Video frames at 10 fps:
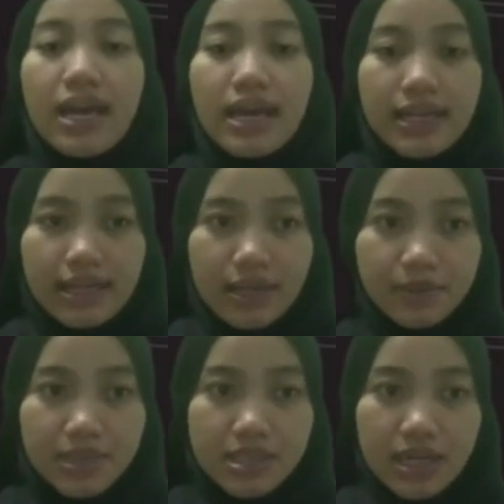enables
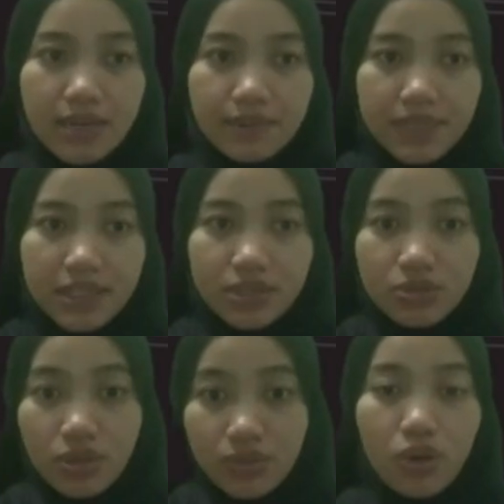company to
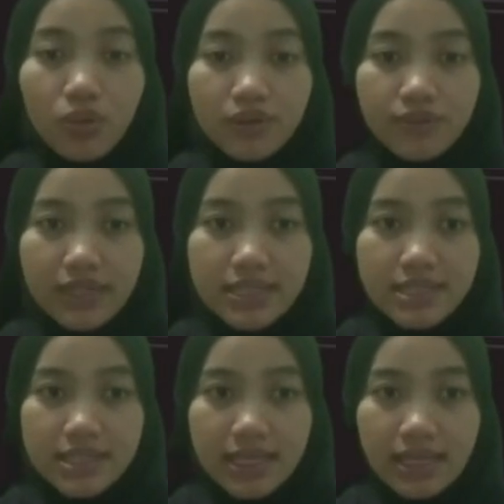lower
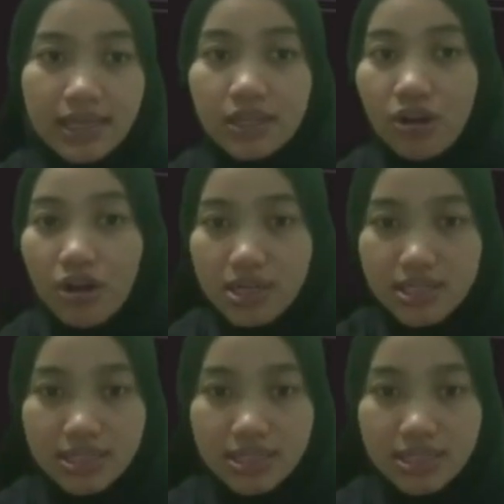financing costs,